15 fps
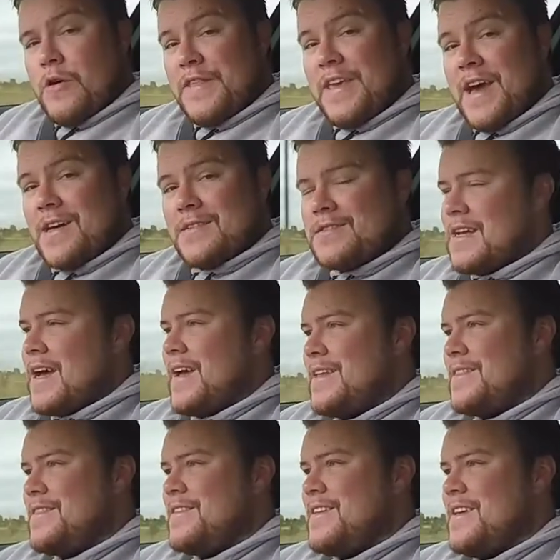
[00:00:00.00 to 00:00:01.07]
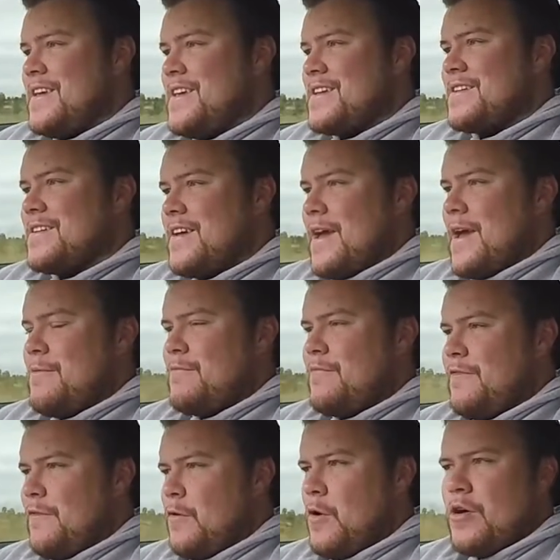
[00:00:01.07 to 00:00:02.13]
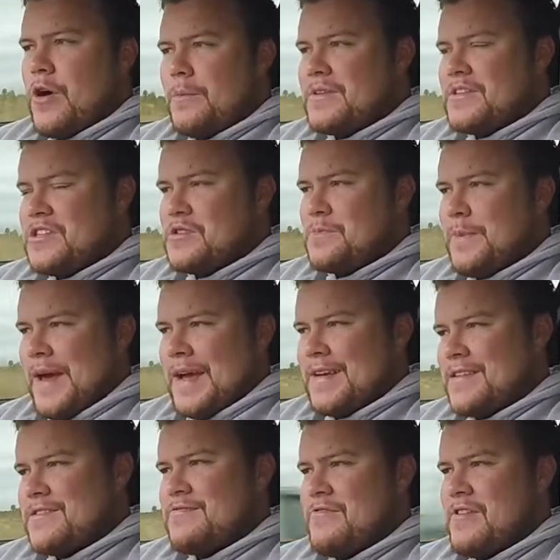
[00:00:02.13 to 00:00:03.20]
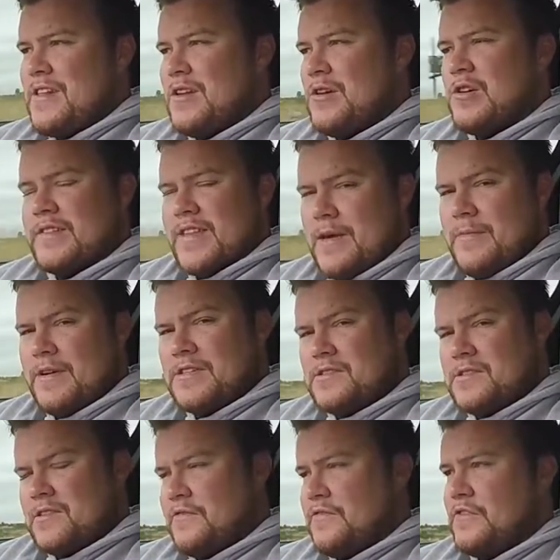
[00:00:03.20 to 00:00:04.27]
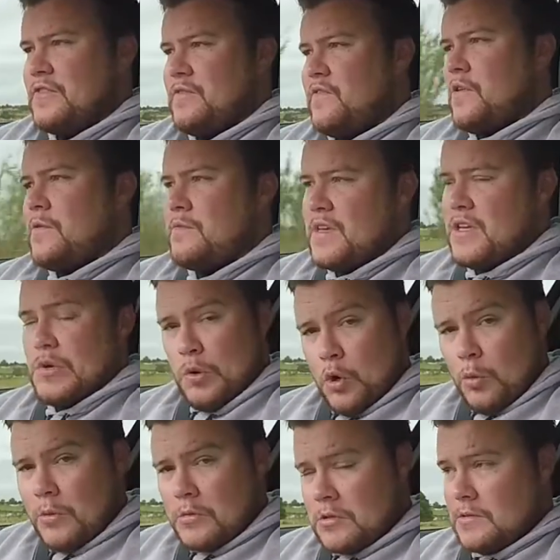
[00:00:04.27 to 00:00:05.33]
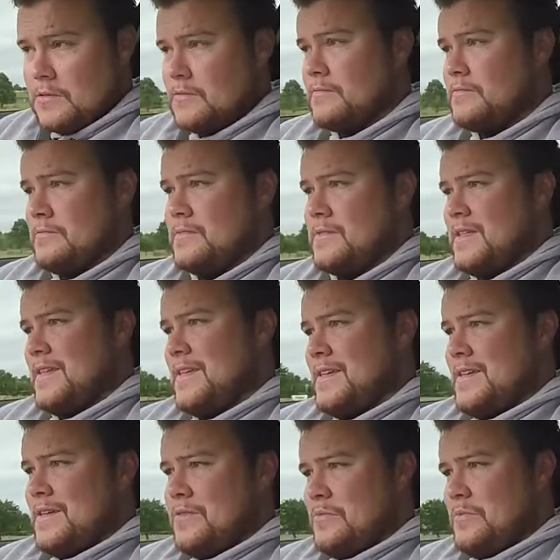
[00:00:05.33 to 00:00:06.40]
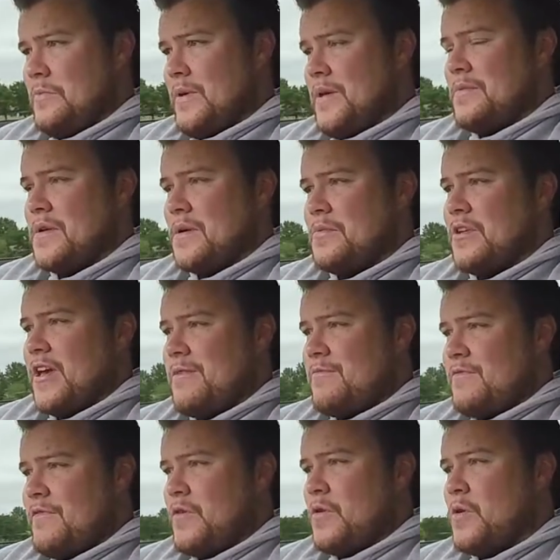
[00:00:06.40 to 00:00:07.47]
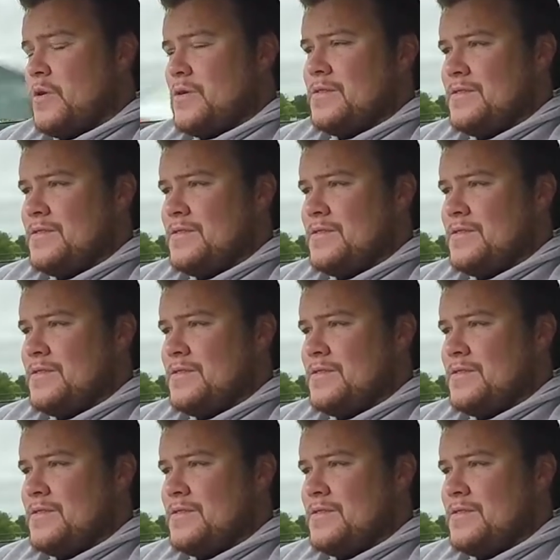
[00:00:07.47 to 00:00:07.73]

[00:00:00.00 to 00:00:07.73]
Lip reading: on the outside, the M4 Competition Pack doesn't really look that much different from the normal BMW M4.